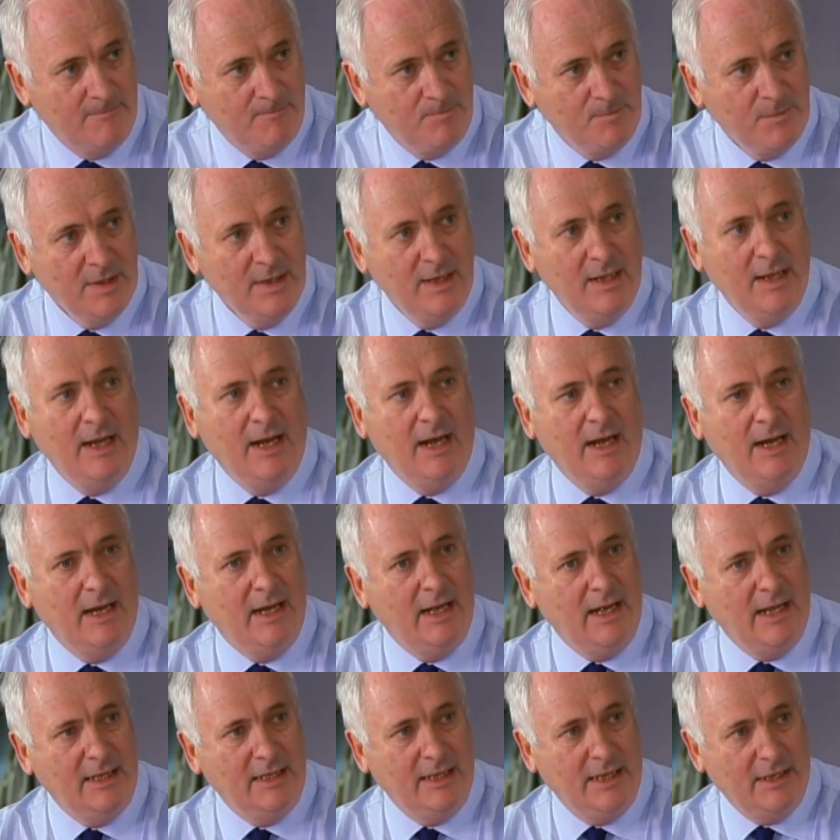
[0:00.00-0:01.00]
Mm-hmm. Uh,
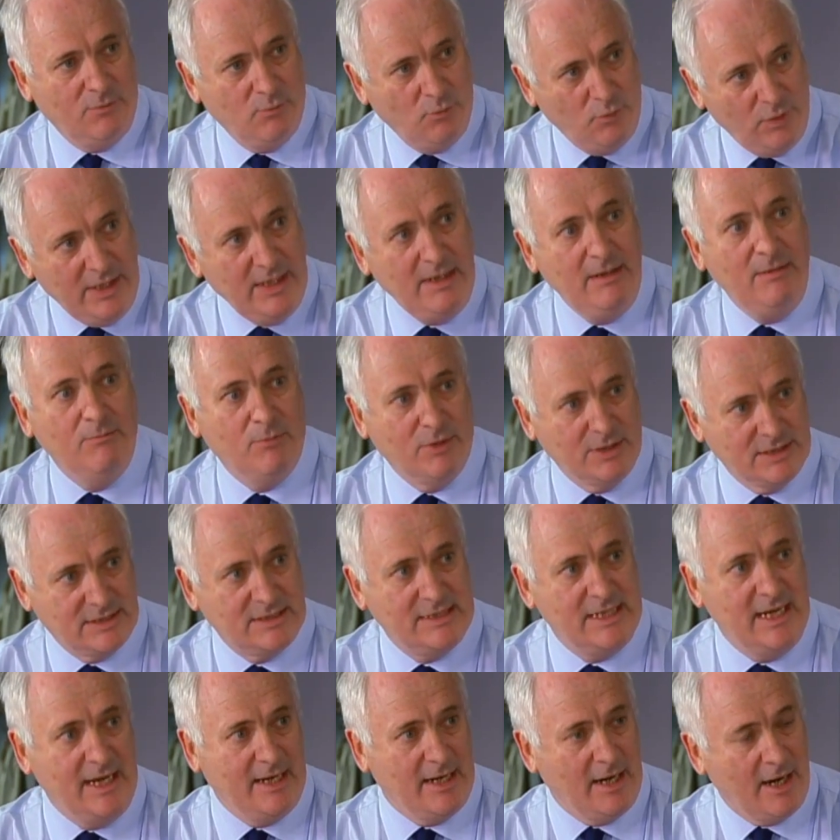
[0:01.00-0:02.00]
and that we must
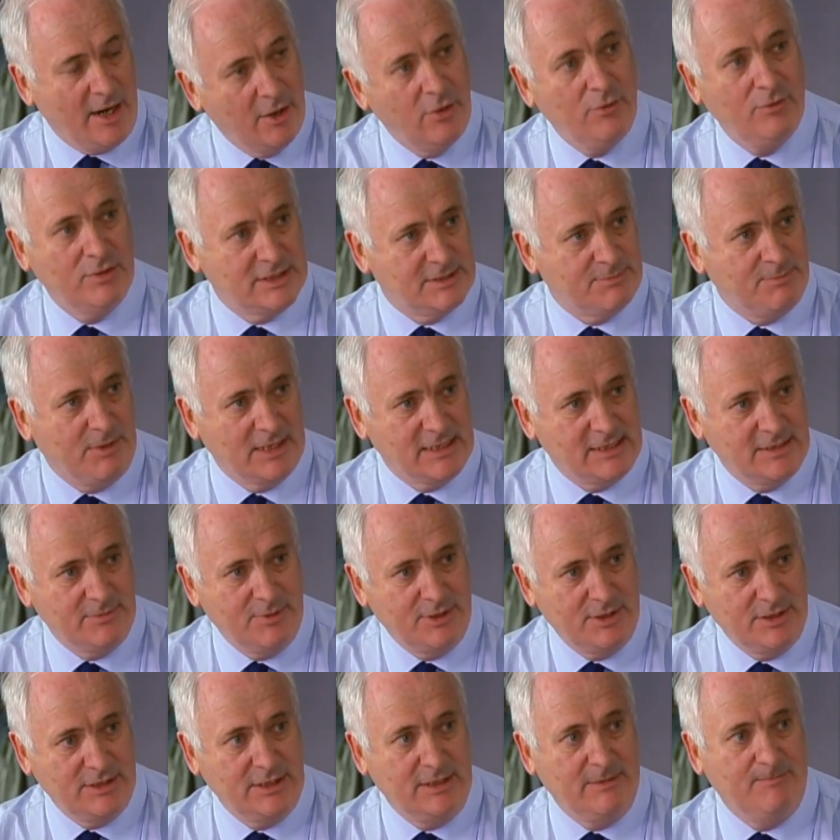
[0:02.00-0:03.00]
take our
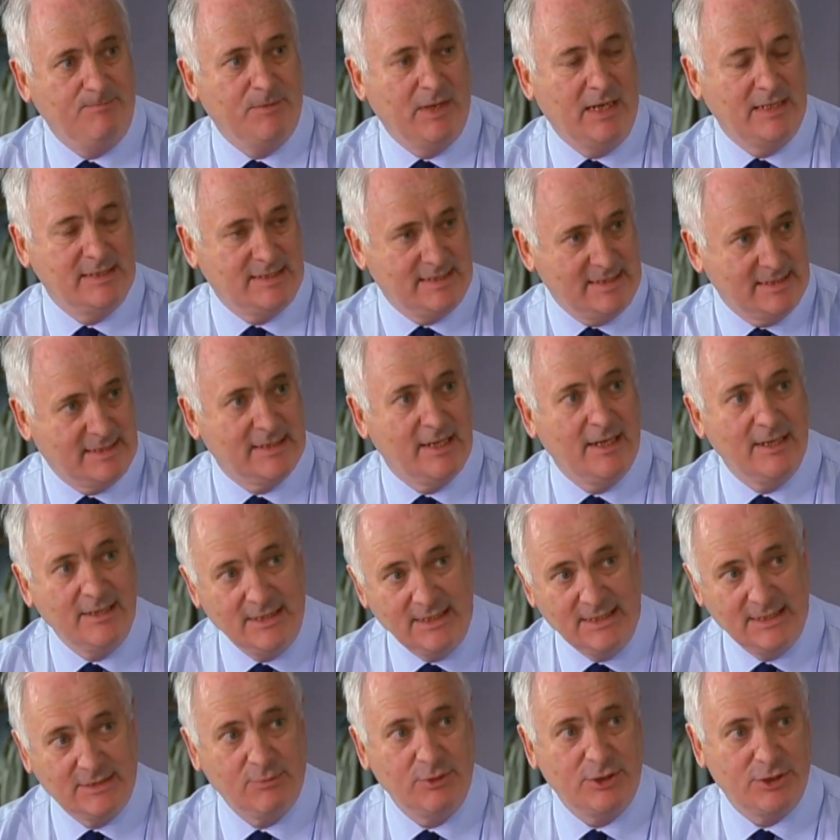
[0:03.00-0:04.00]
responsibility as
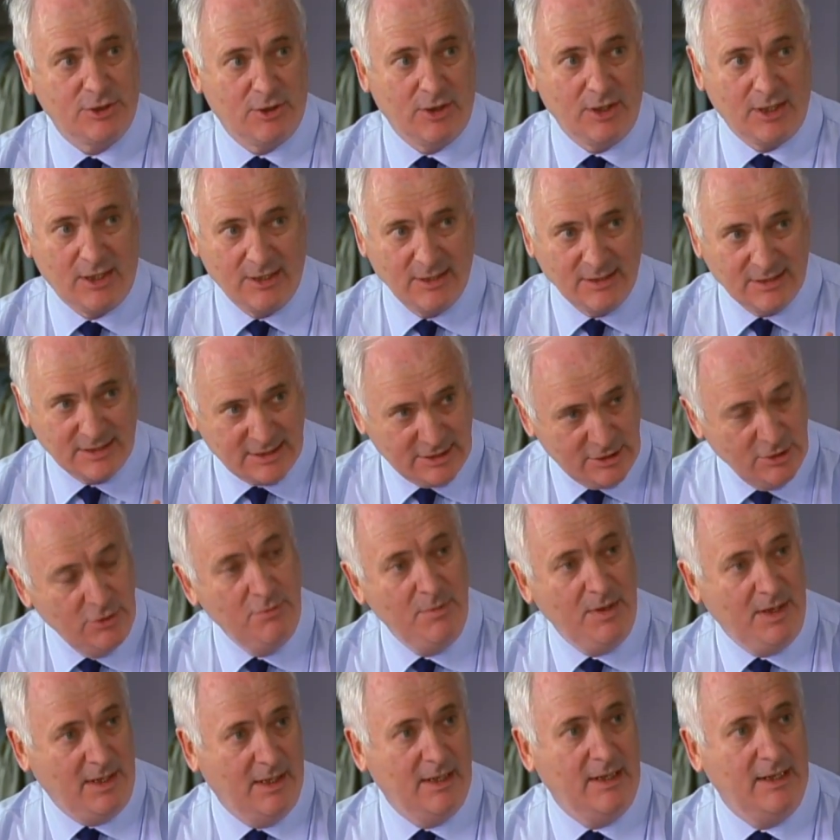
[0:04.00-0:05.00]
societies which are
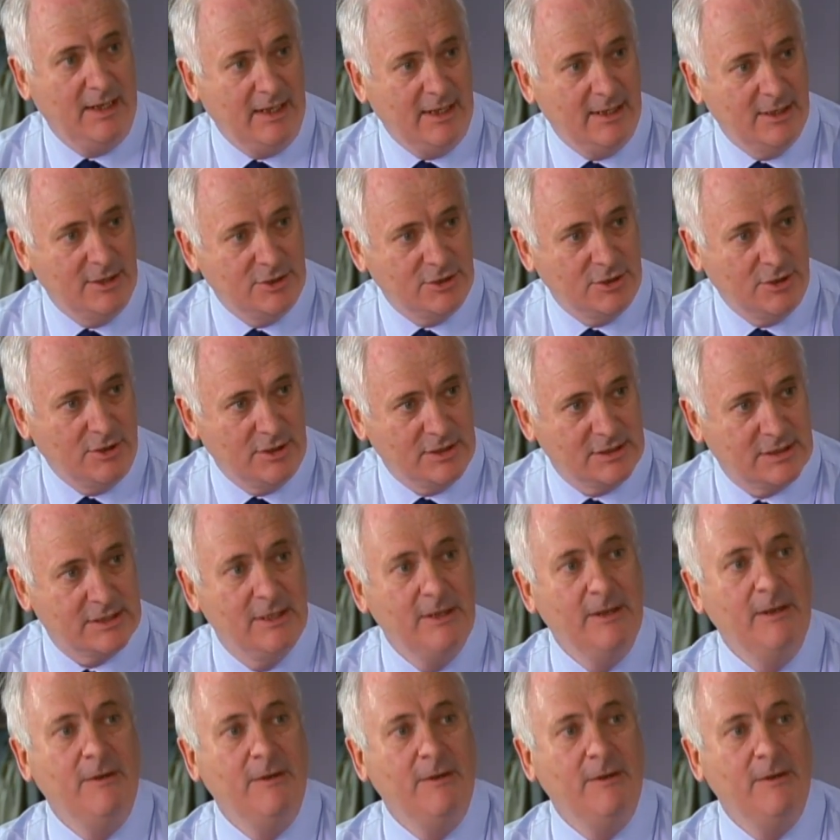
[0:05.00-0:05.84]
consuming illegal drugs